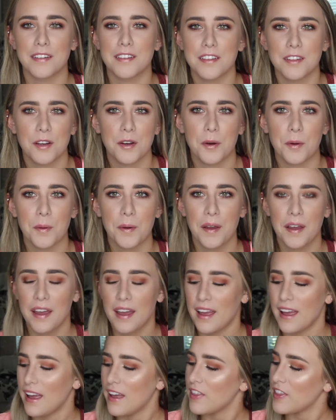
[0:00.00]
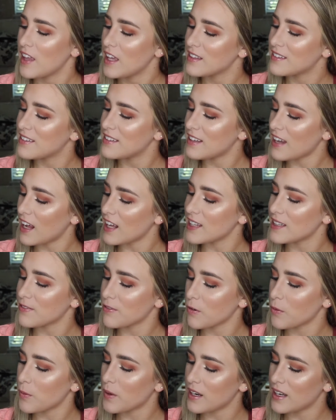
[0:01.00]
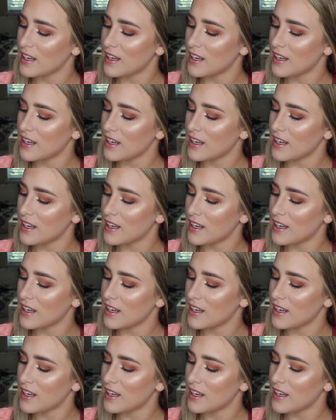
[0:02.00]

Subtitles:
So it's nice for what